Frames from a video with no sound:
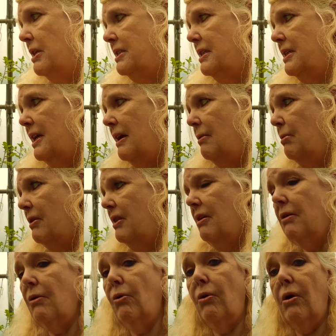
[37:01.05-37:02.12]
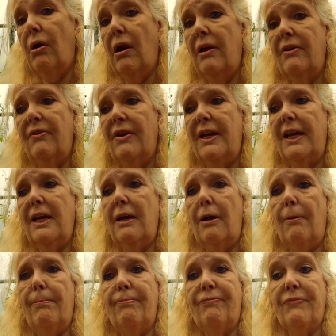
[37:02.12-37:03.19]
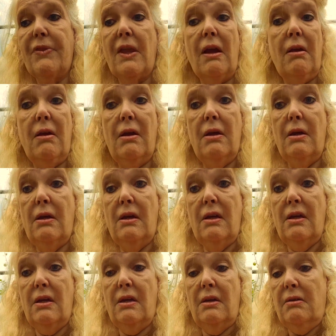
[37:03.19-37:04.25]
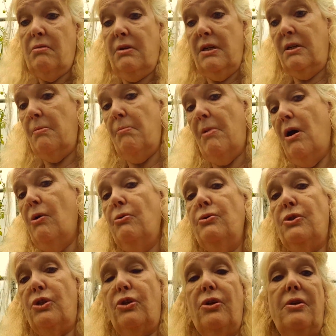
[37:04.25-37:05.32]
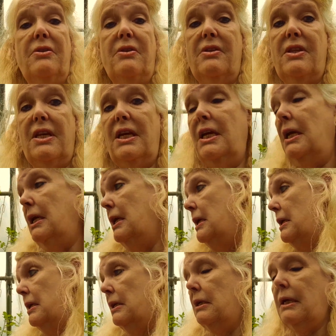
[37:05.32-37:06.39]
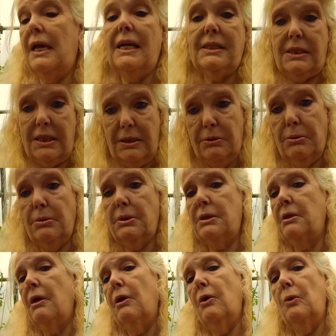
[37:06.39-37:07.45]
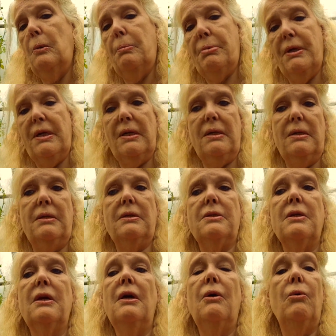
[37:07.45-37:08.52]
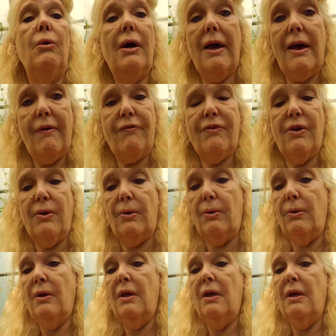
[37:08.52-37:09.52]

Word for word: today with the oil and the... Um, and the mulch and the Castile soap and what have you.